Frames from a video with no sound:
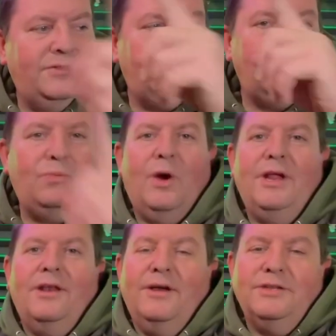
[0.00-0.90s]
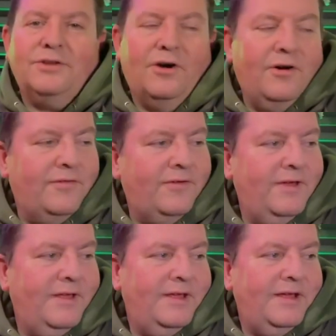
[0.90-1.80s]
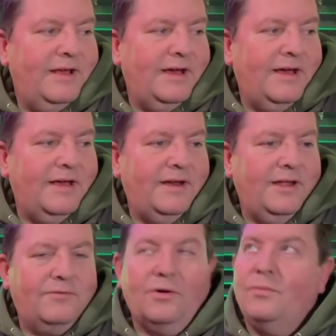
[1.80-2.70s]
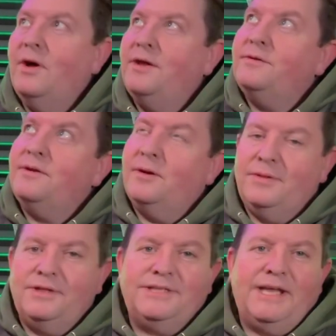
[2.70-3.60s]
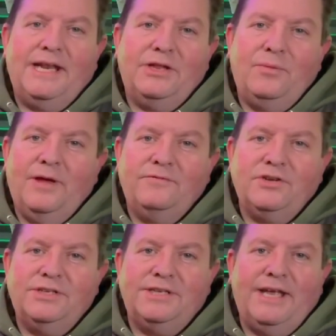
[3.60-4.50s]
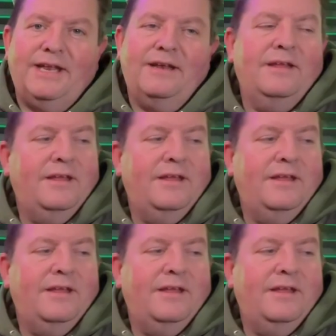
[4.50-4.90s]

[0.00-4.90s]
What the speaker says: two white lights off, and I've got one up in the ceiling you may have just seen.